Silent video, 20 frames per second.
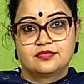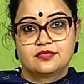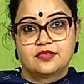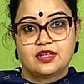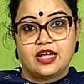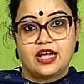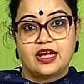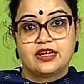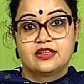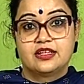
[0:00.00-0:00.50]

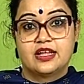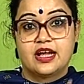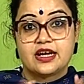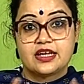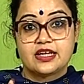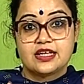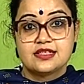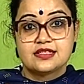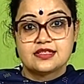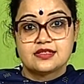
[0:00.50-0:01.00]
and that
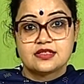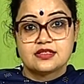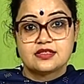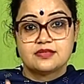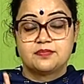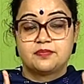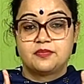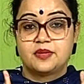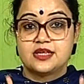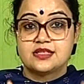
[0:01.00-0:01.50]
is
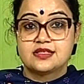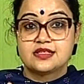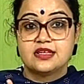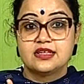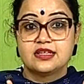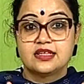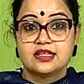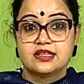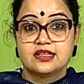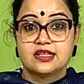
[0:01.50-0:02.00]
present
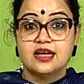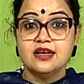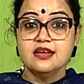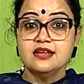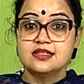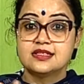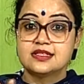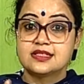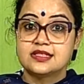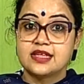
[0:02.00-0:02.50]
in the
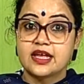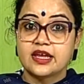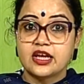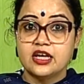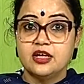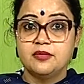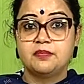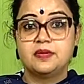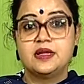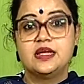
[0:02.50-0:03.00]

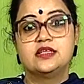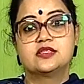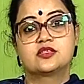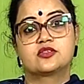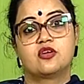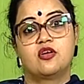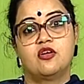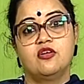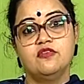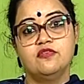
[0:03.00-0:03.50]
second piece
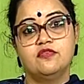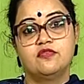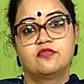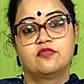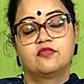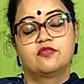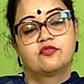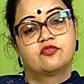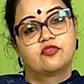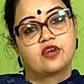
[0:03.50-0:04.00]
of
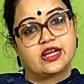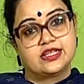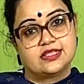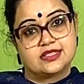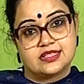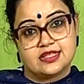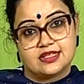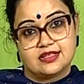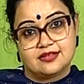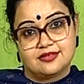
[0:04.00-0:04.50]
writing.
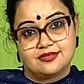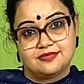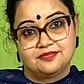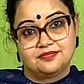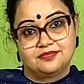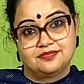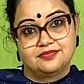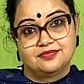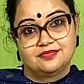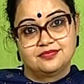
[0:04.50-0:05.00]

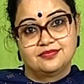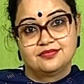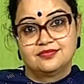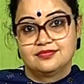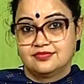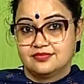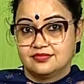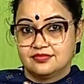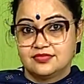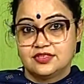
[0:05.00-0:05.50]

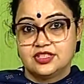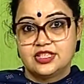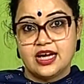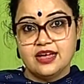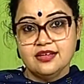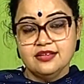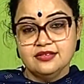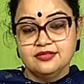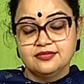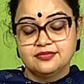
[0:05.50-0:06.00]
Done?
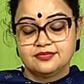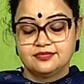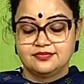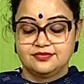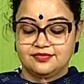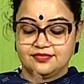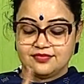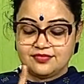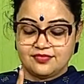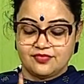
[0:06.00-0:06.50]

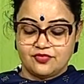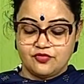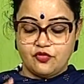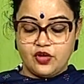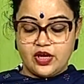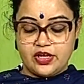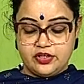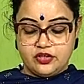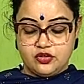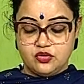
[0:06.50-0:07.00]

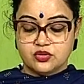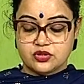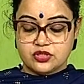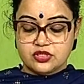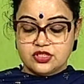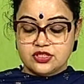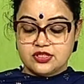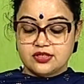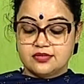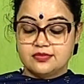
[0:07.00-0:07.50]
Very good.
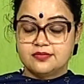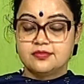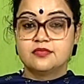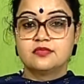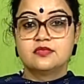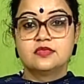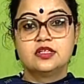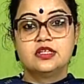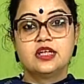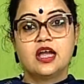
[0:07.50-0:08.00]

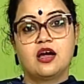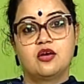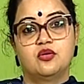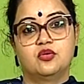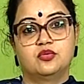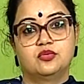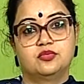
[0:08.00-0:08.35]
Now,